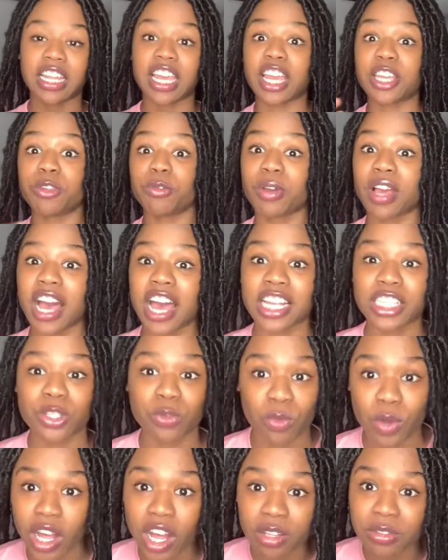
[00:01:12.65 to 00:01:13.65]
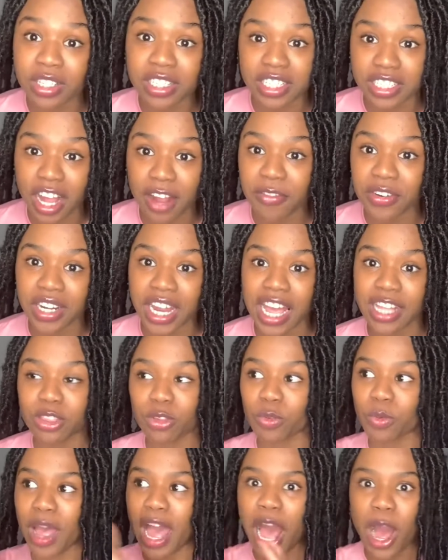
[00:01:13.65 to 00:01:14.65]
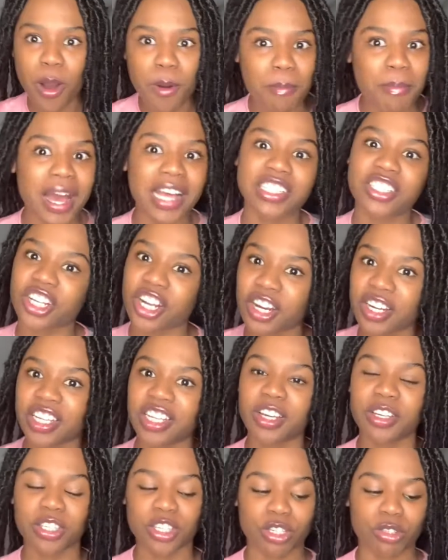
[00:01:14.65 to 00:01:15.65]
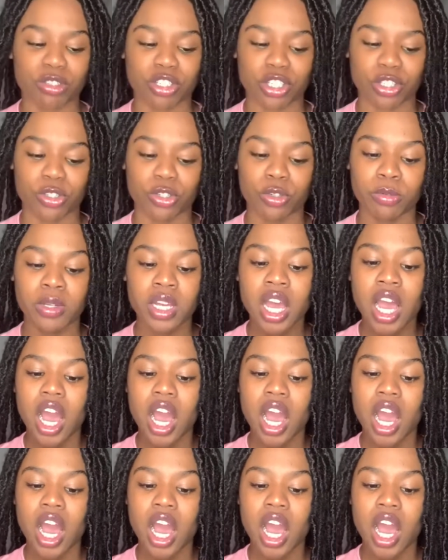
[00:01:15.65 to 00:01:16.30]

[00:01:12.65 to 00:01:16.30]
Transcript: and you guys will discover that throughout my journey on YouTube.